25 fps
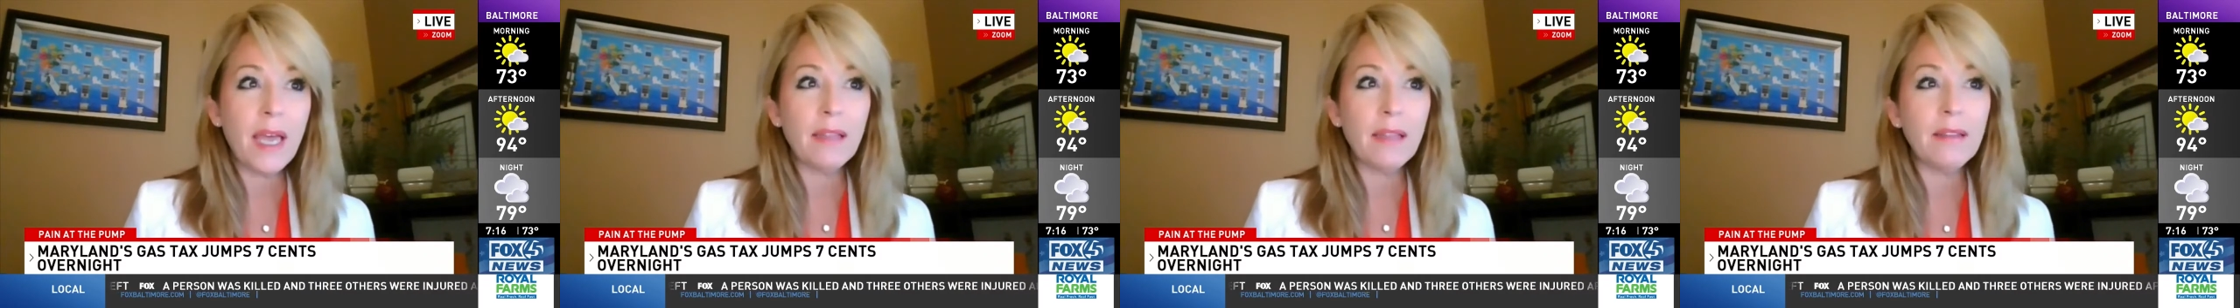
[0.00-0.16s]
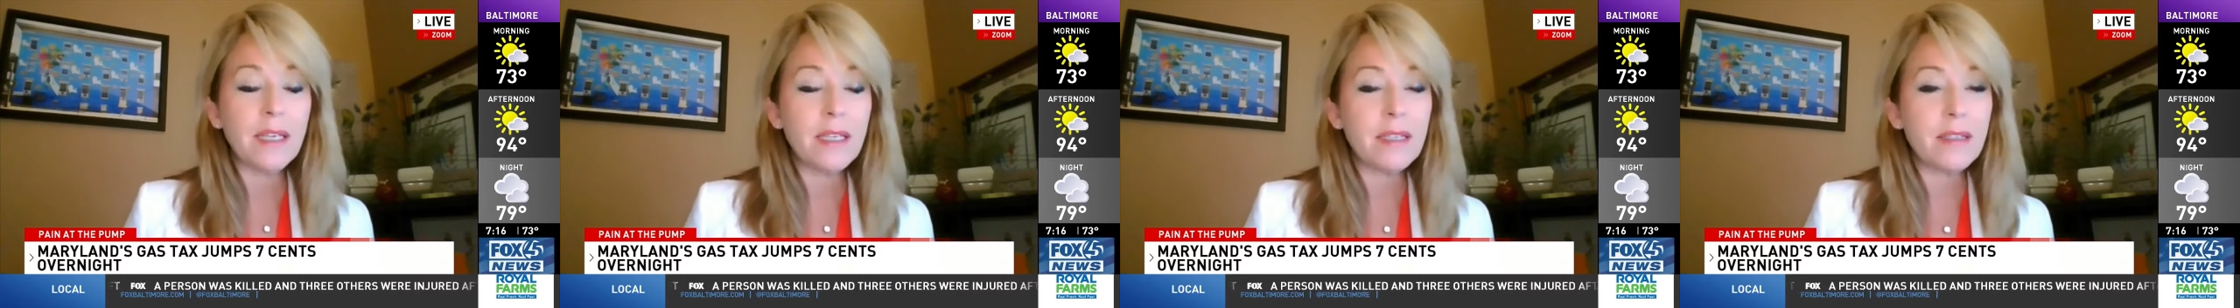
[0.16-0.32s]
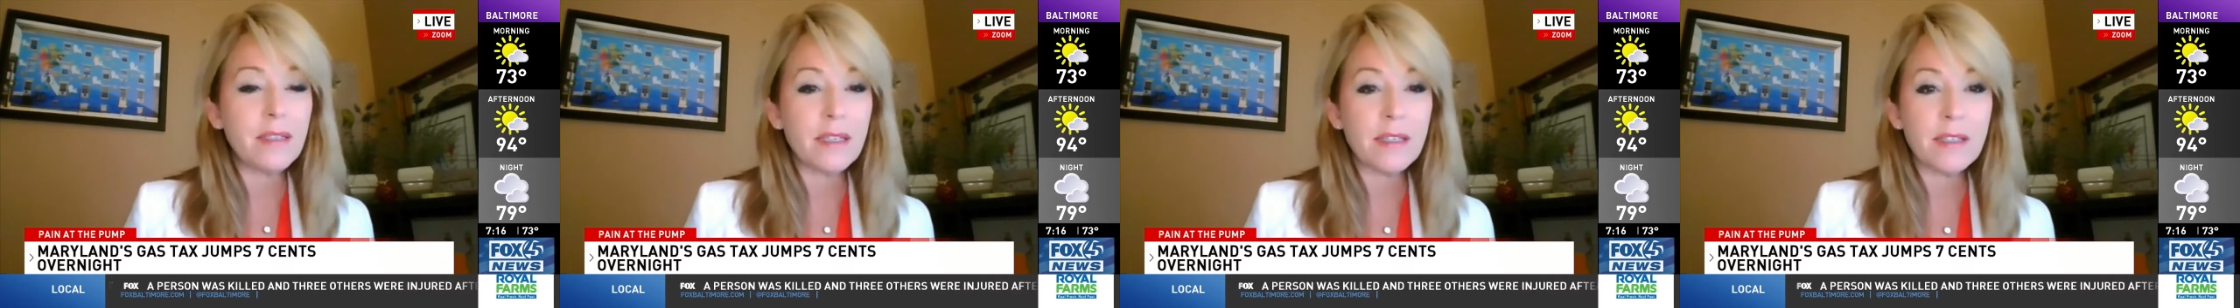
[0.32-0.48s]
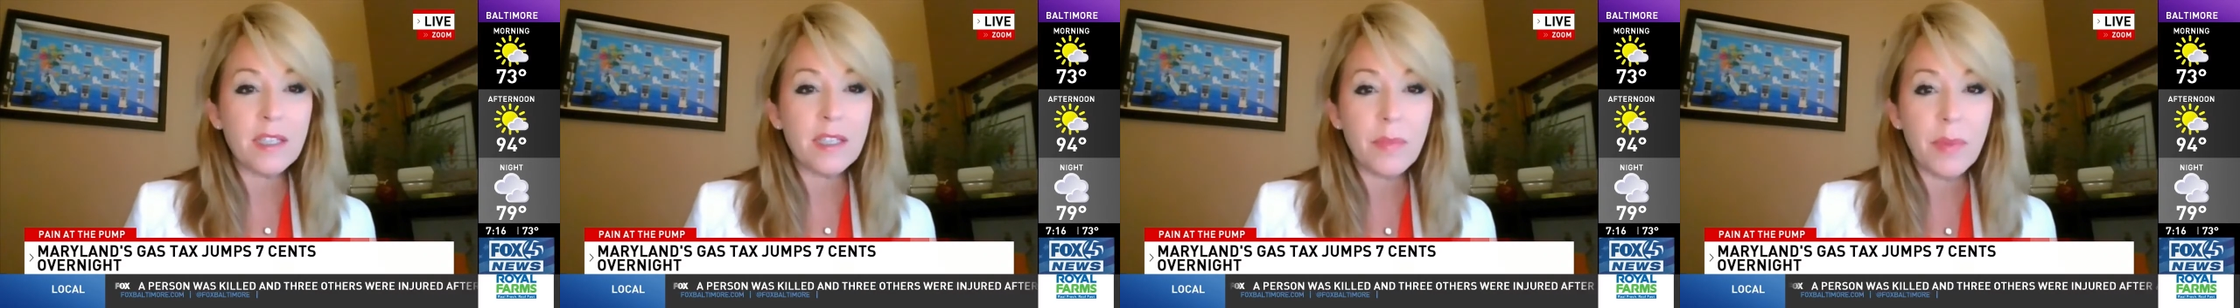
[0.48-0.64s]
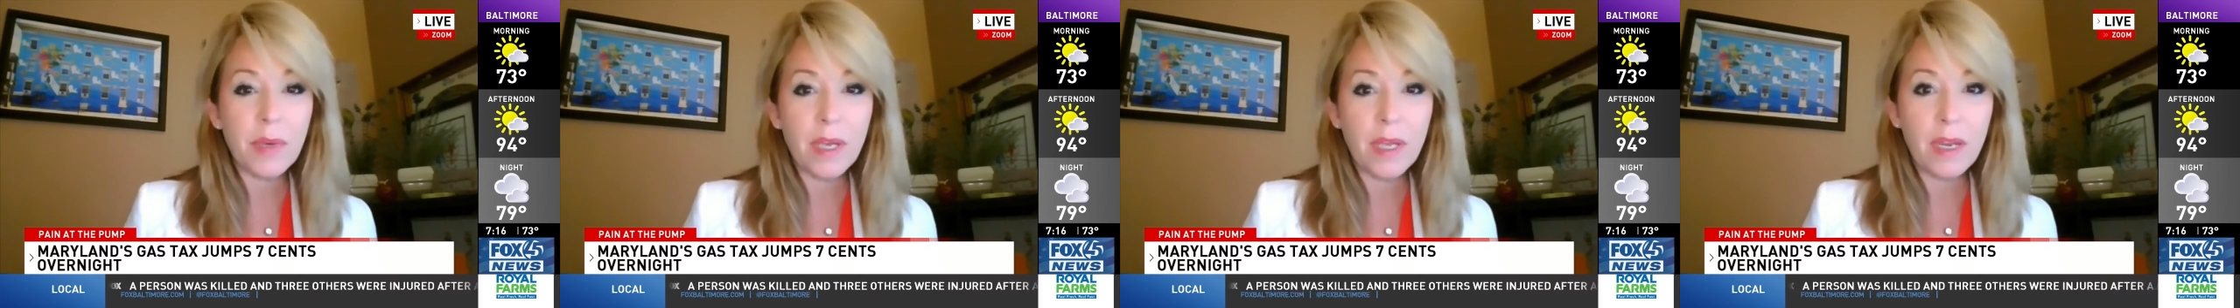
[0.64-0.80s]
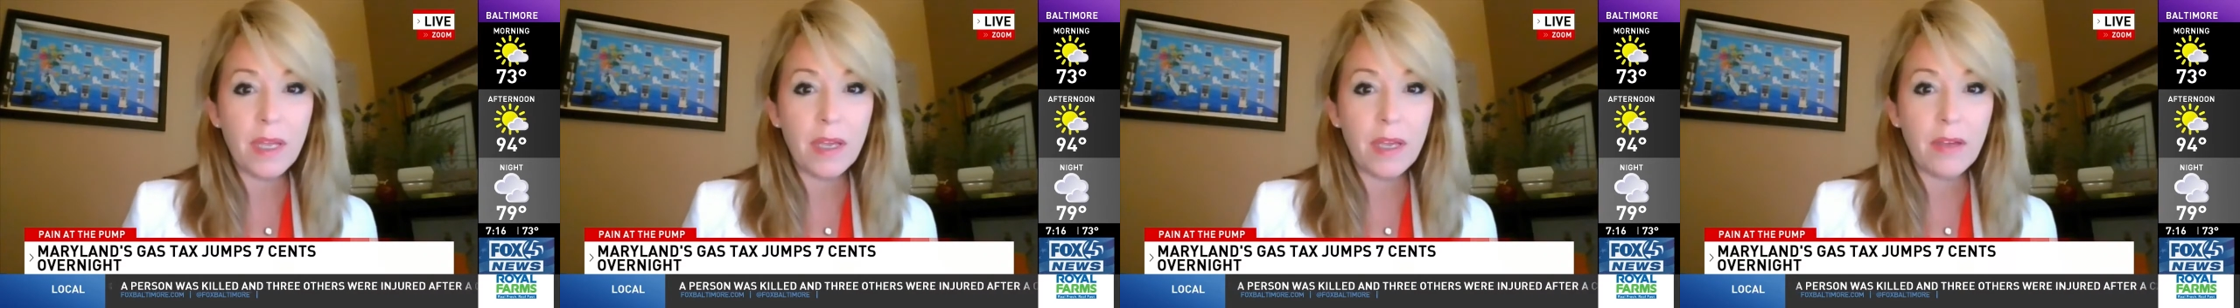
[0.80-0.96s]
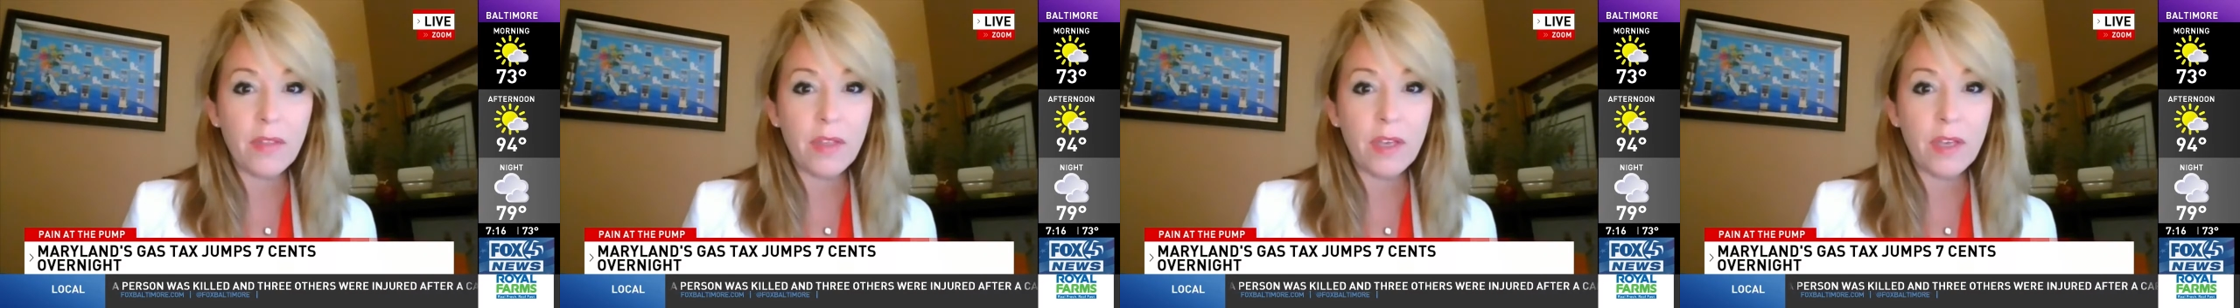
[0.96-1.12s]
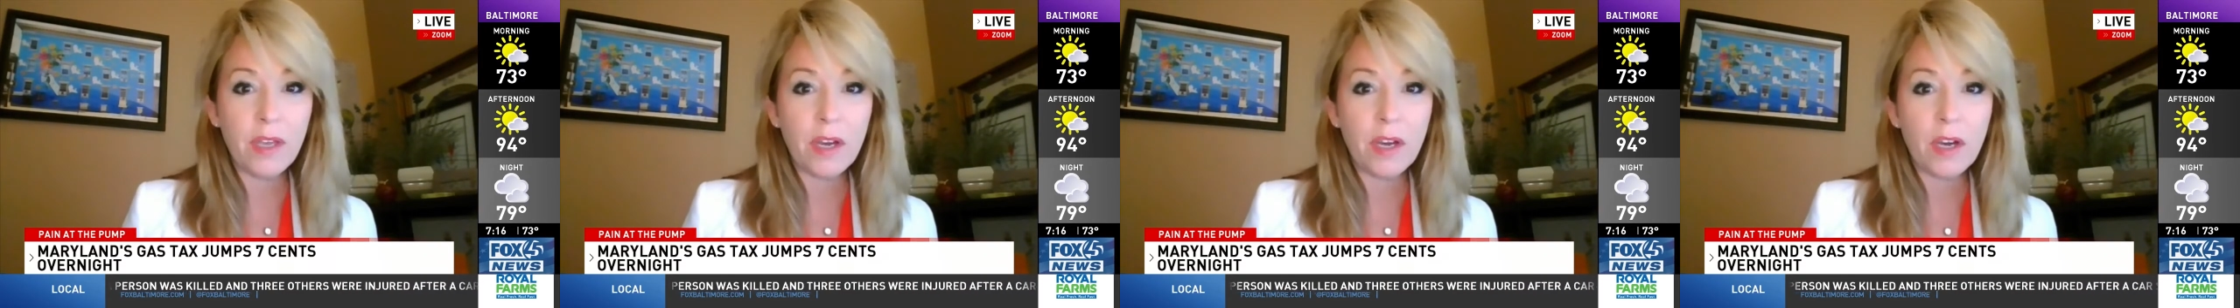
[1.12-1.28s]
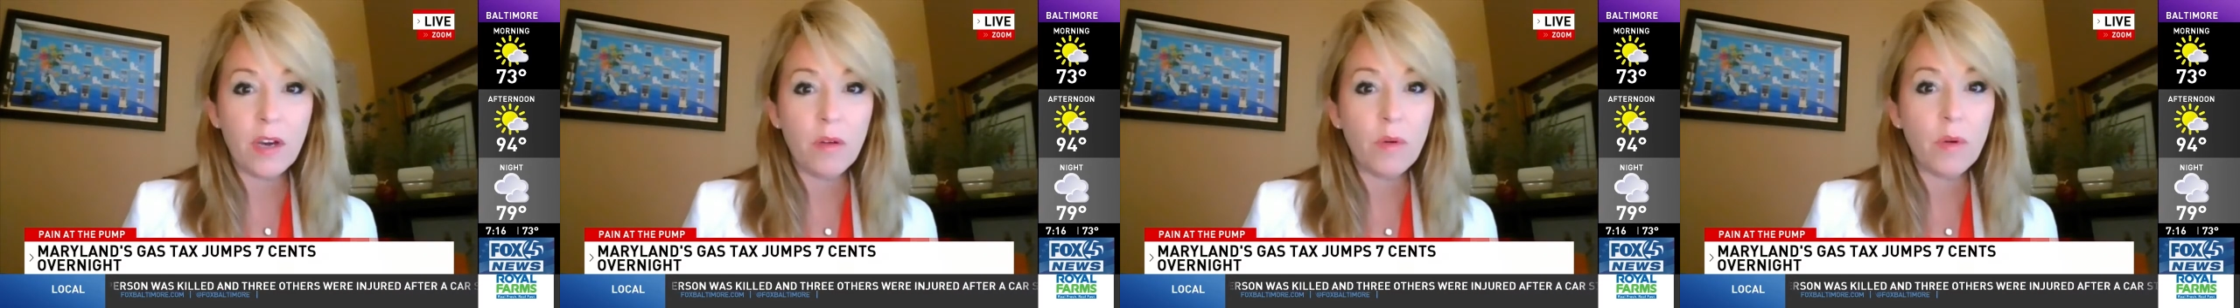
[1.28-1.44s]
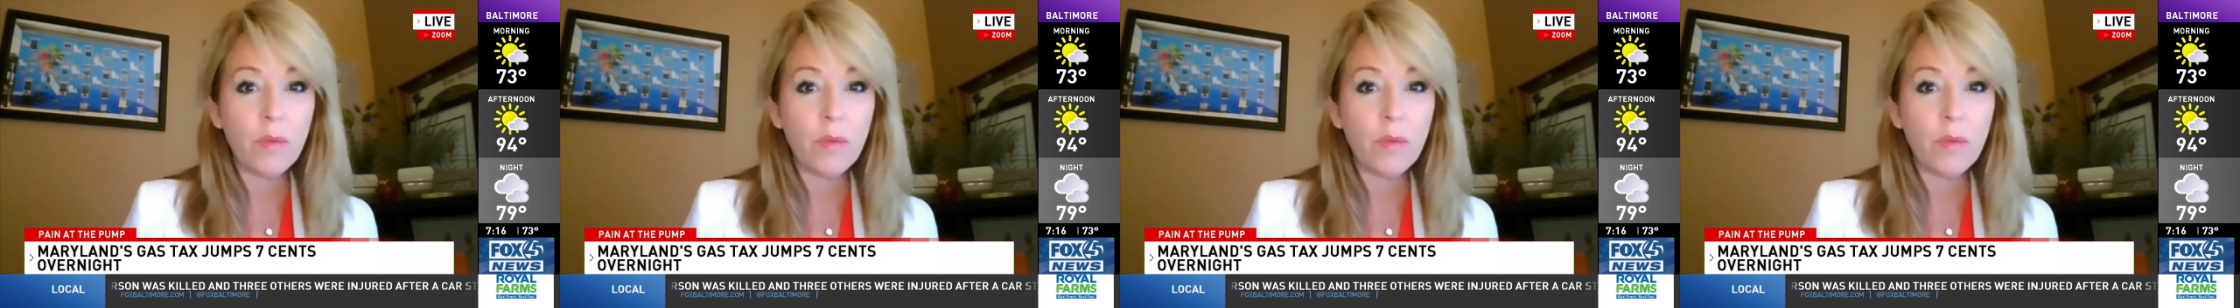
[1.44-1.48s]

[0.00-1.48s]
at least since the beginning of the year.